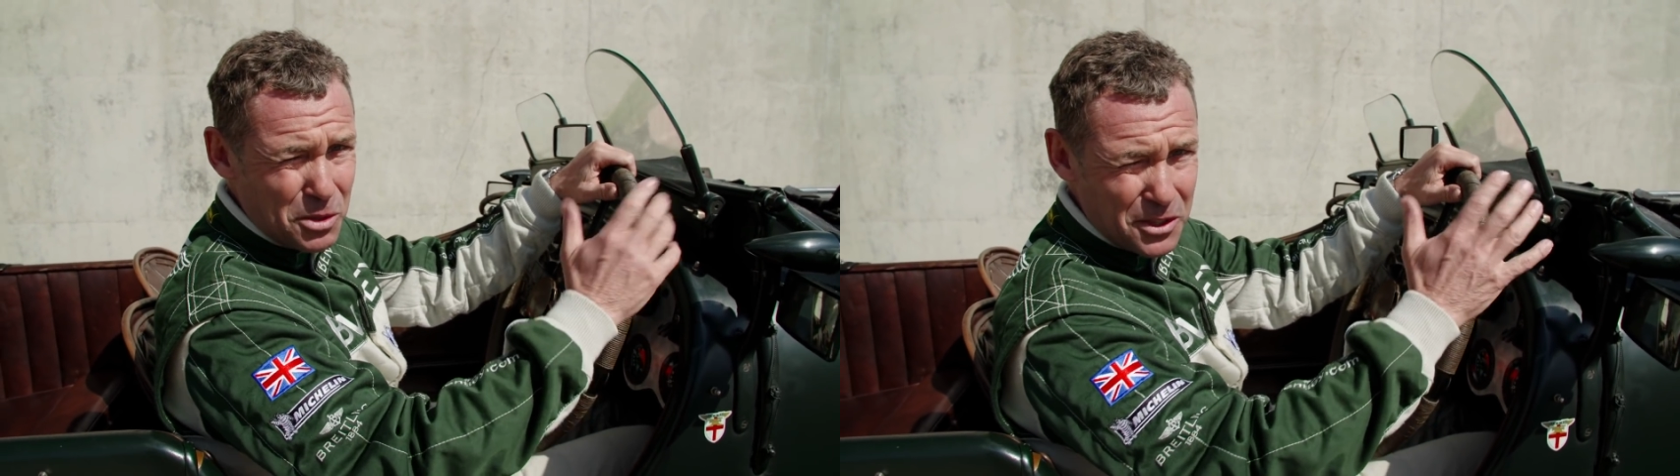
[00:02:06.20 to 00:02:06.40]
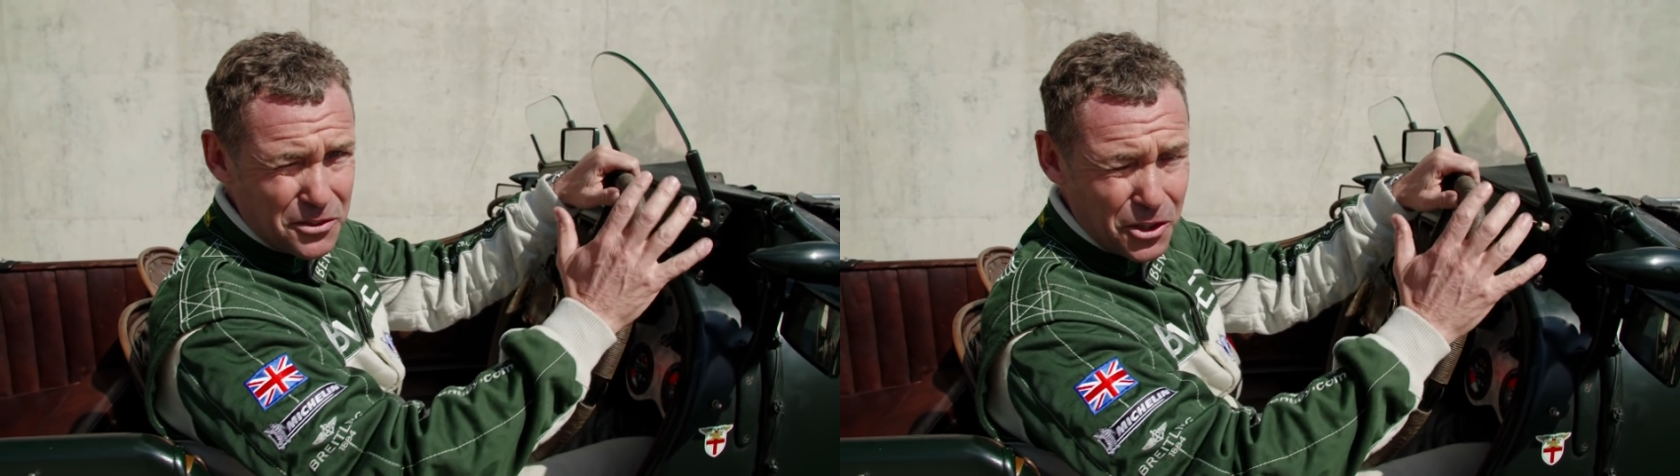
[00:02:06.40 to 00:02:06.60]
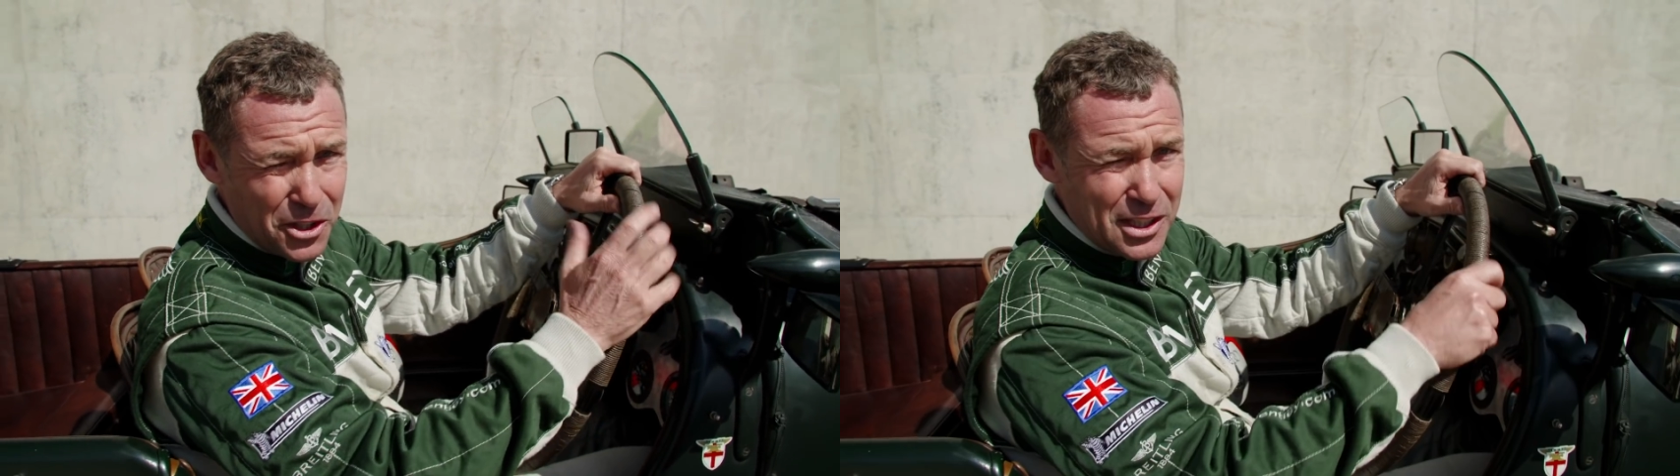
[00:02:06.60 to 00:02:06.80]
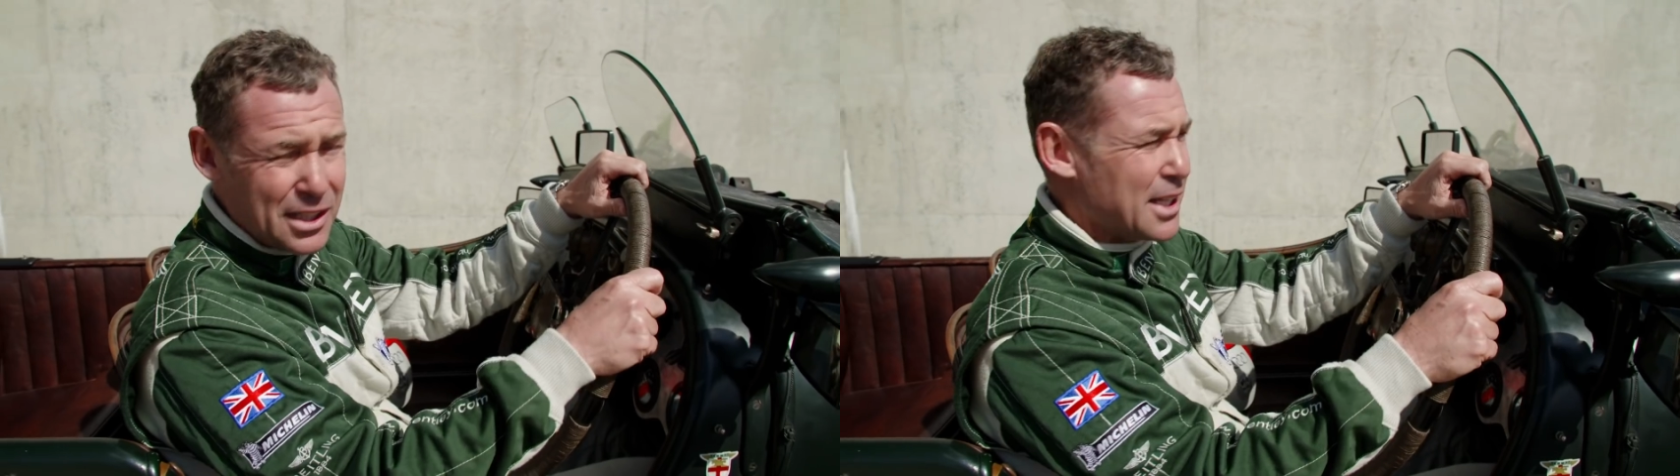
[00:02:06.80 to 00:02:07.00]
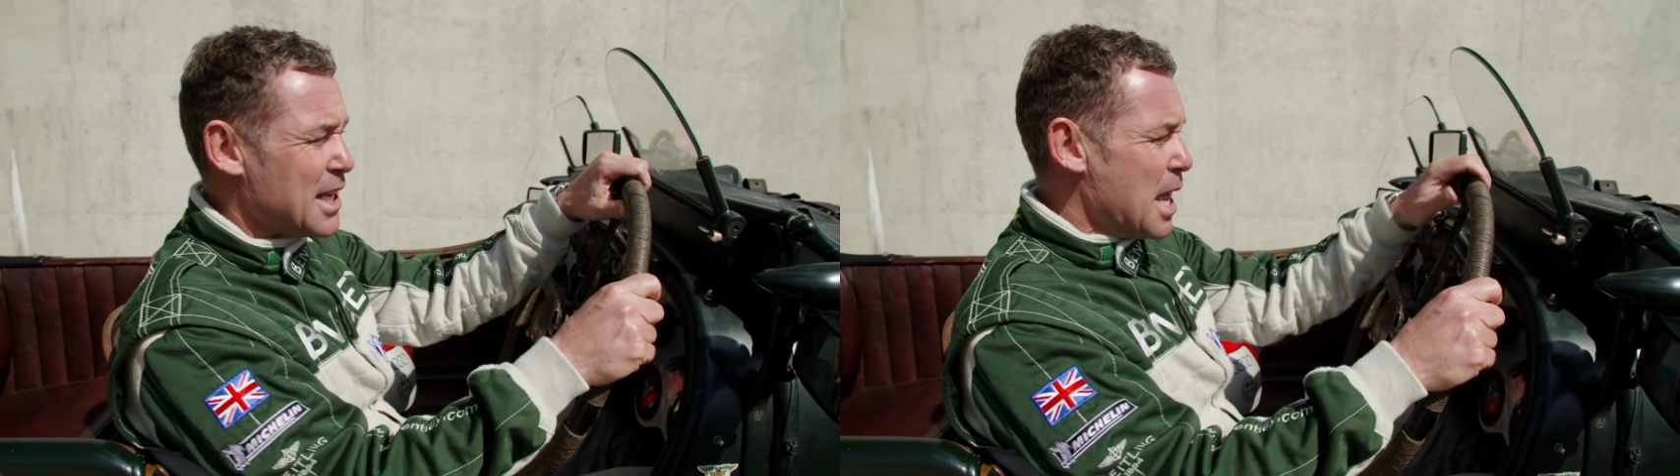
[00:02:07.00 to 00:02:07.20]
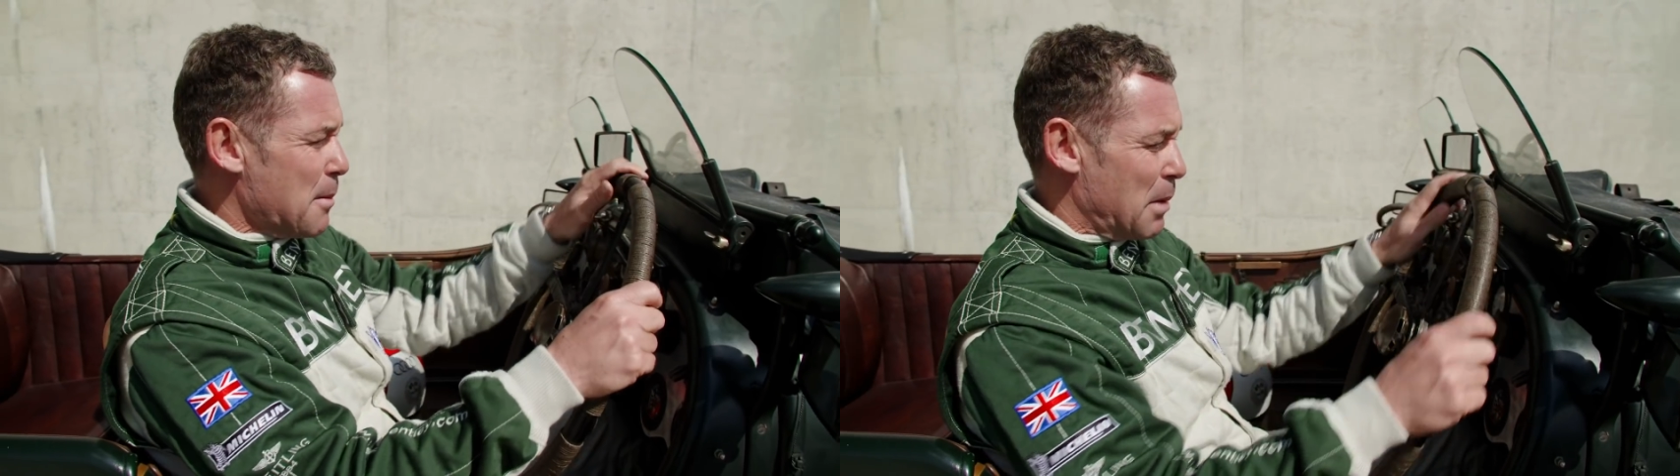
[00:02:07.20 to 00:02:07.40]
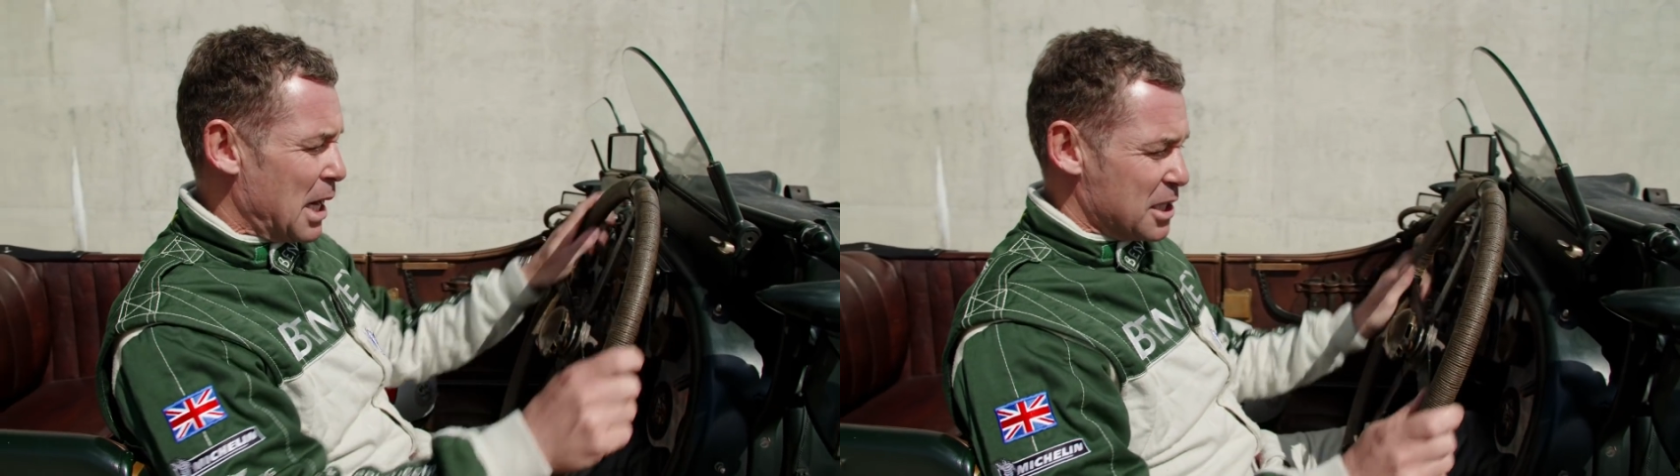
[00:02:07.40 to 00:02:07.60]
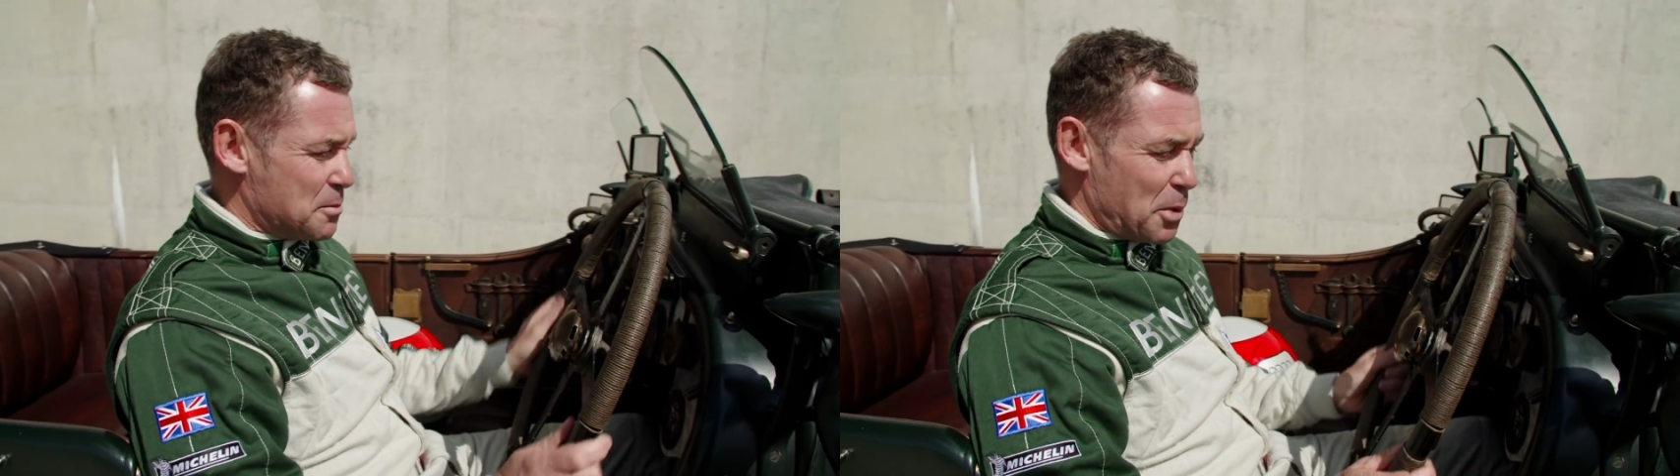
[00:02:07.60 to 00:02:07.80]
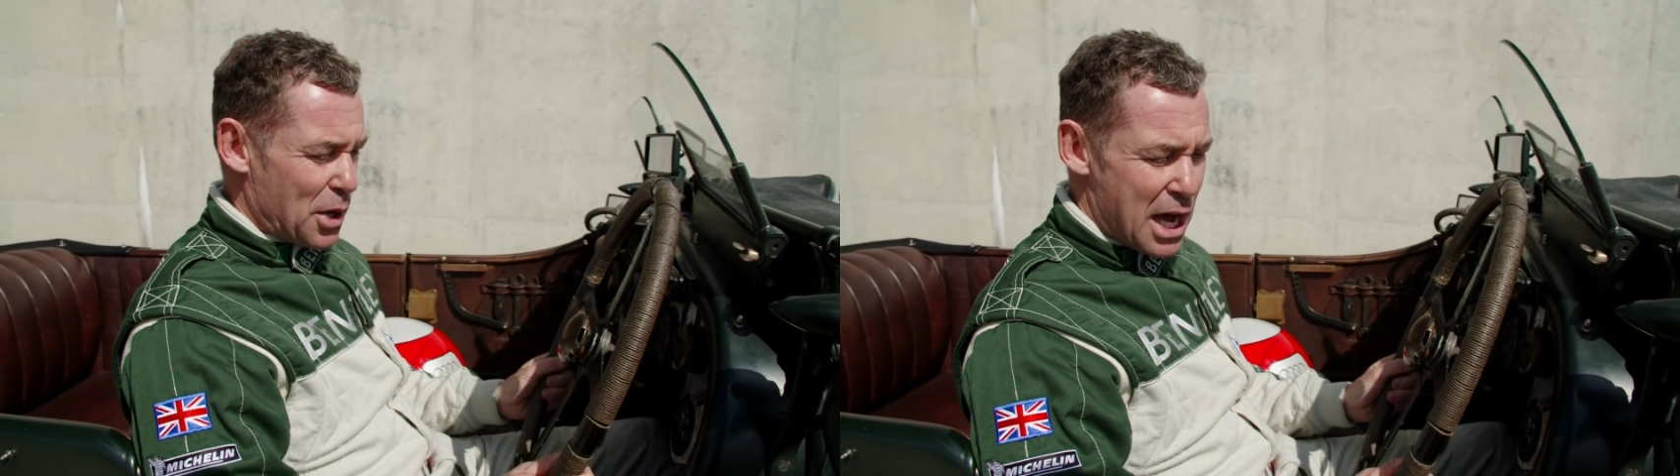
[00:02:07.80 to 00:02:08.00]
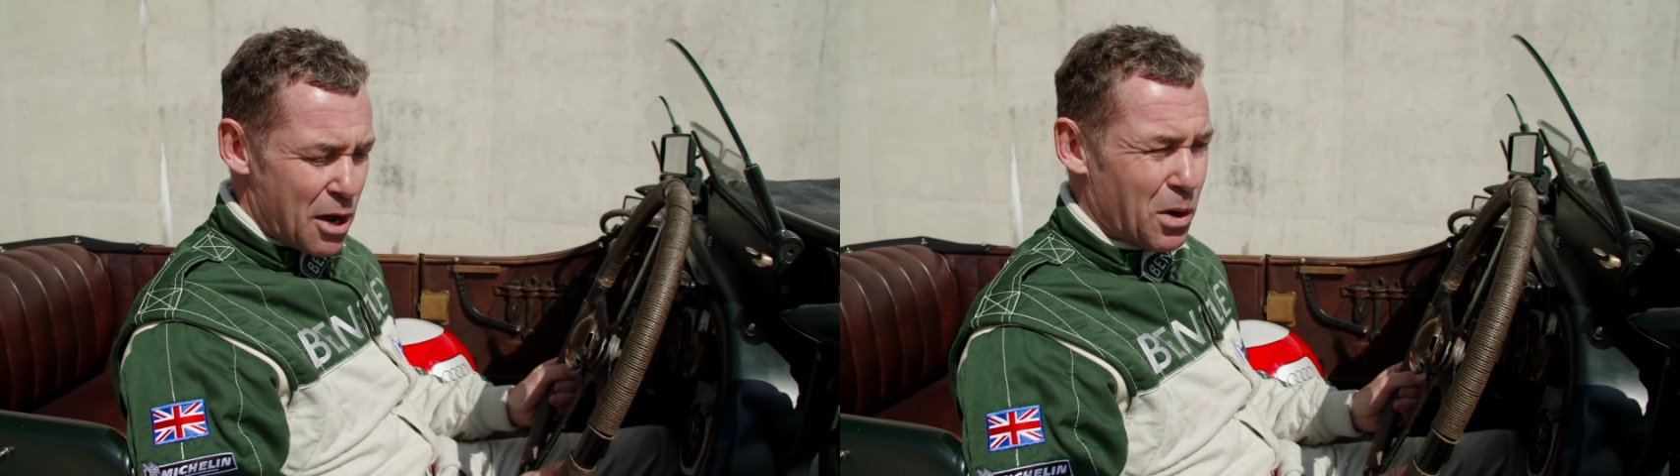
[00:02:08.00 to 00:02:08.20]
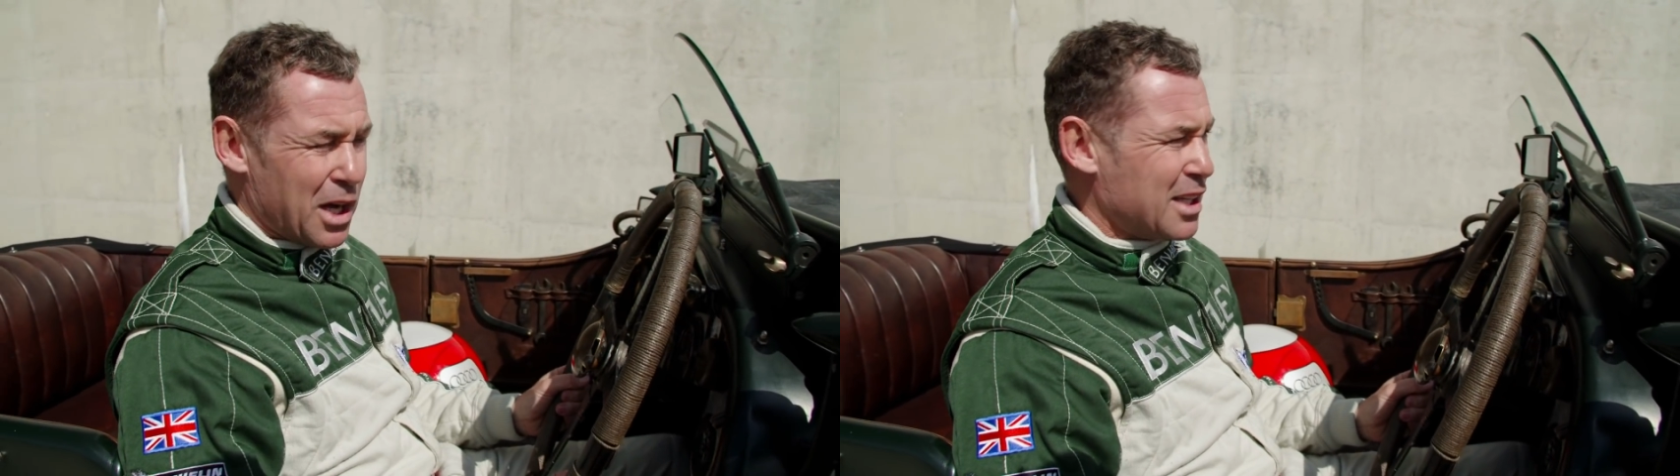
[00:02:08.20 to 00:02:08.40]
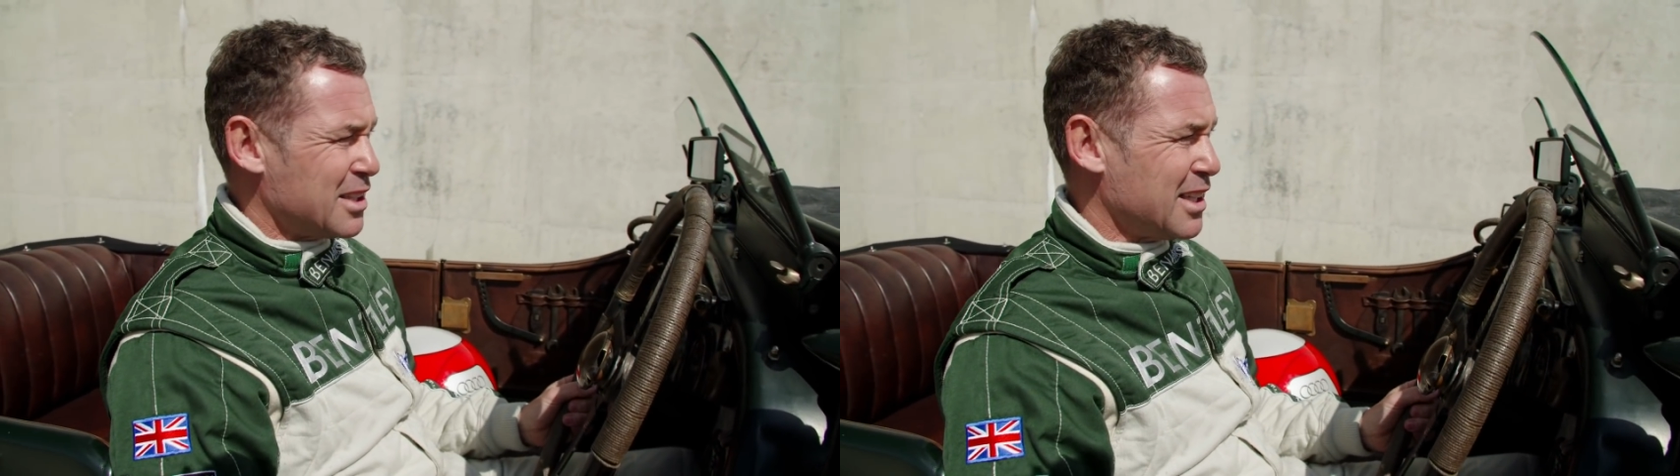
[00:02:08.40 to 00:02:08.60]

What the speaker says: 130 miles per hour,